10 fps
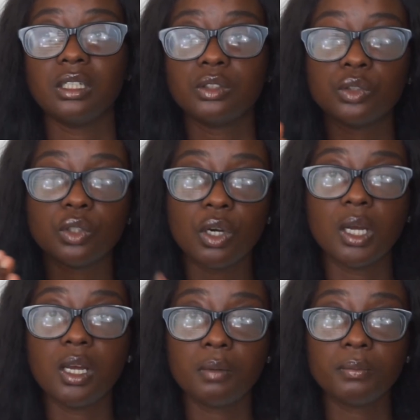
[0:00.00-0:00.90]
to
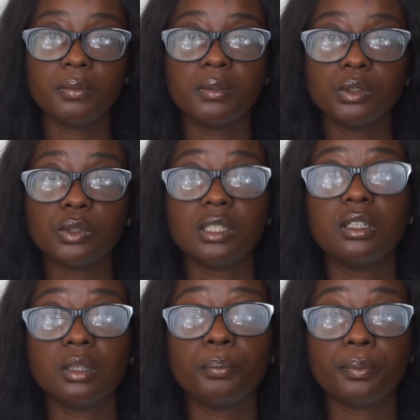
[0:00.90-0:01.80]
come to
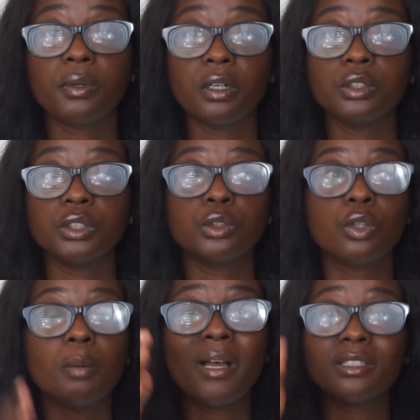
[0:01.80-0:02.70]
another country, to
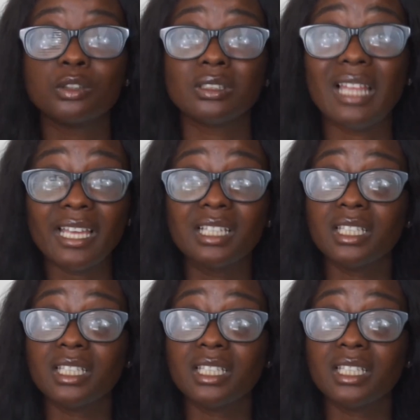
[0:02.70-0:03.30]
come out, like,